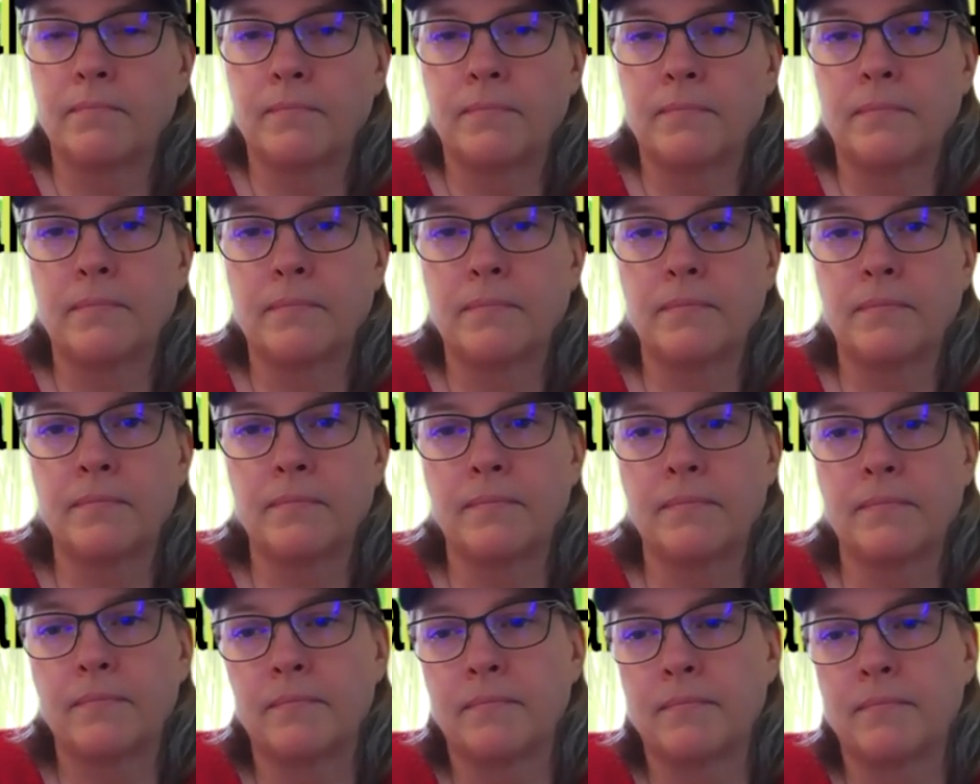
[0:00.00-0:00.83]

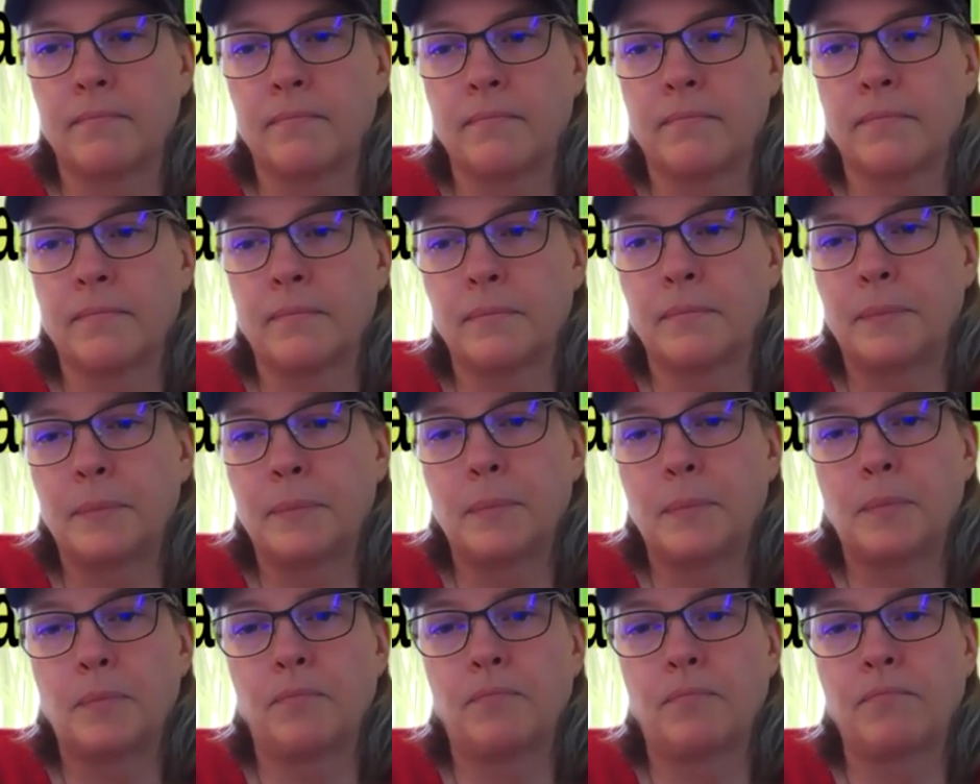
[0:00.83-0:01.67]

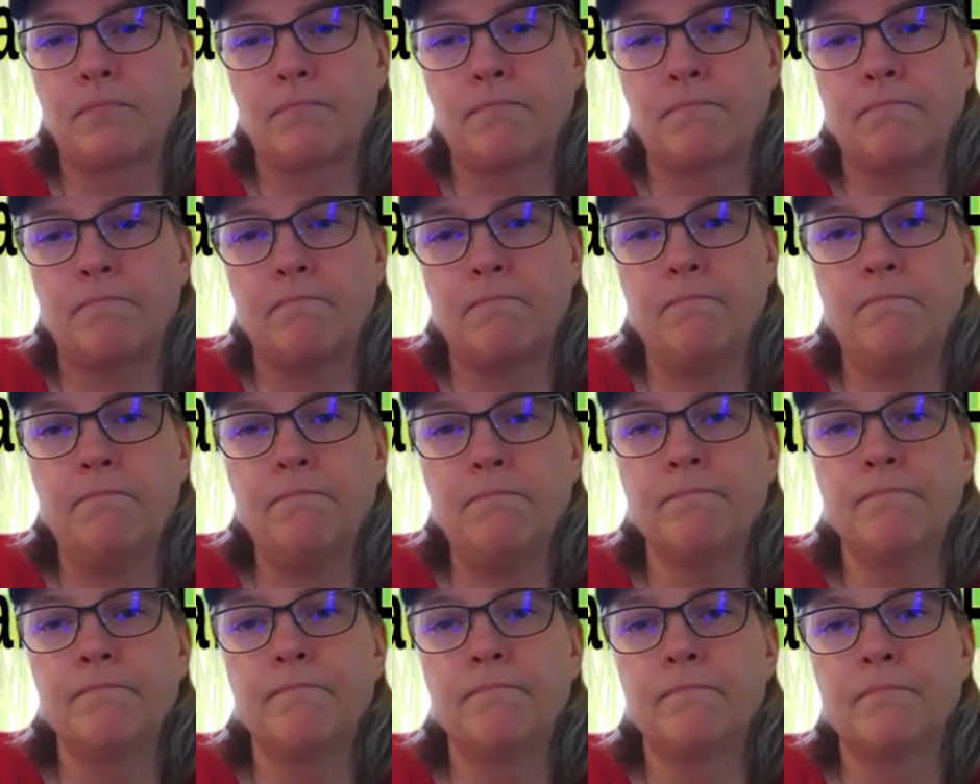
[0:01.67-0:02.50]

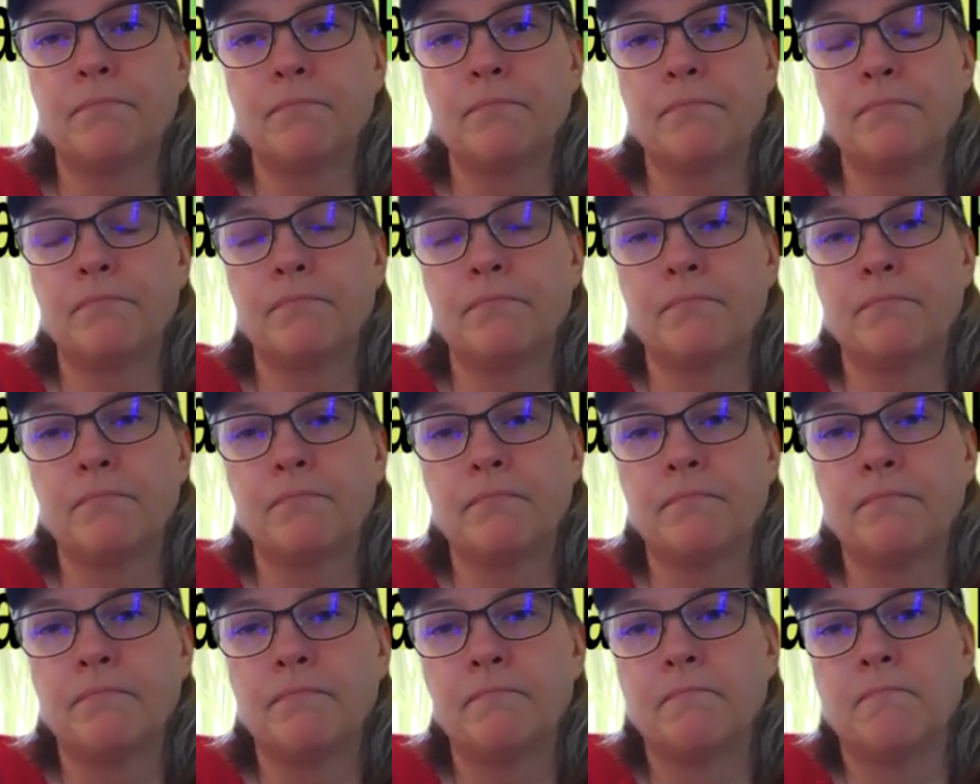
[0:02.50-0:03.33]

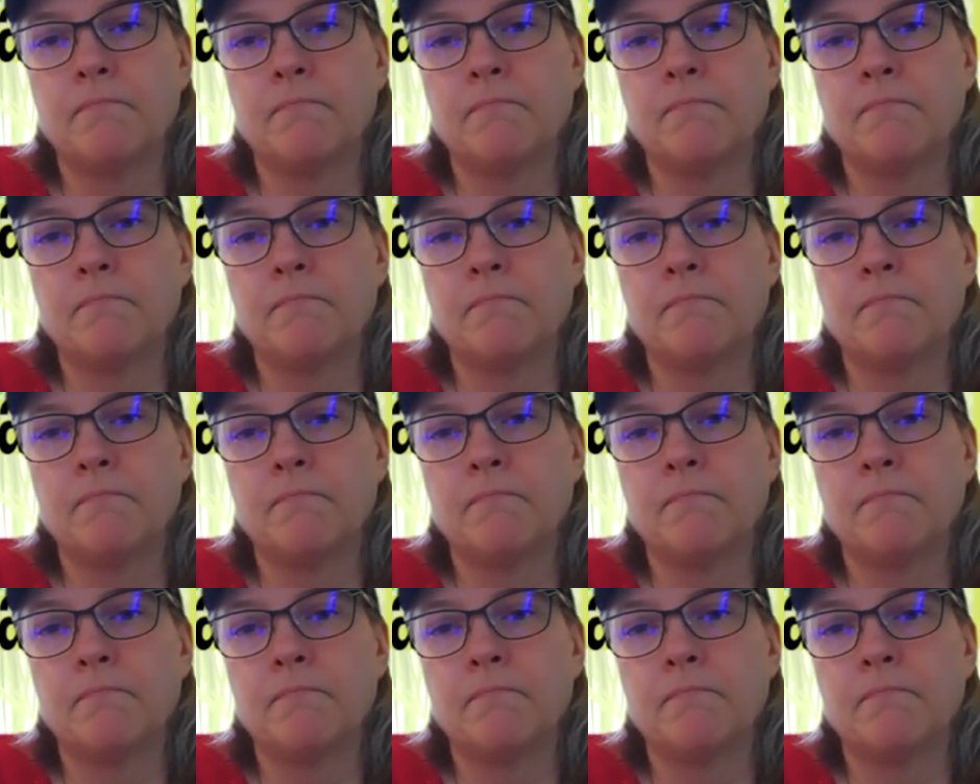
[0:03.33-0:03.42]
No words are spoken by the person on screen.